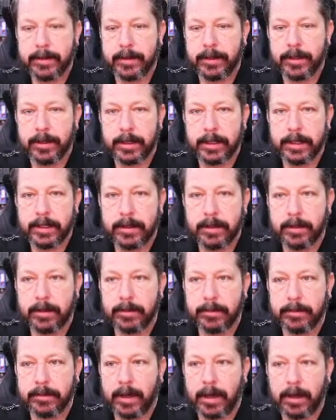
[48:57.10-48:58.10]
good
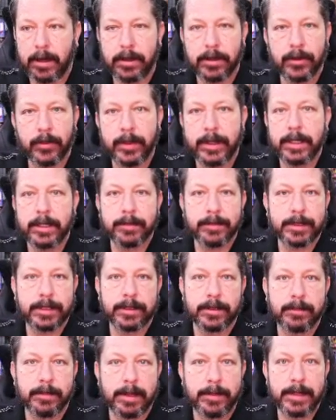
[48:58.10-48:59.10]
all the way up
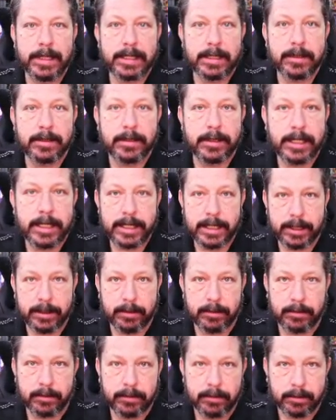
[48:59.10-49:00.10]
to maybe
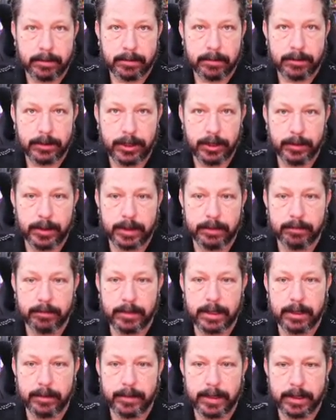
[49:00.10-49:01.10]
10 cubic
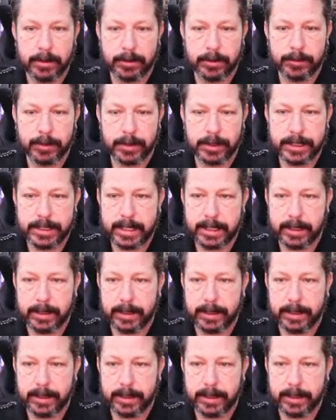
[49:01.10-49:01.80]
millimeters per second.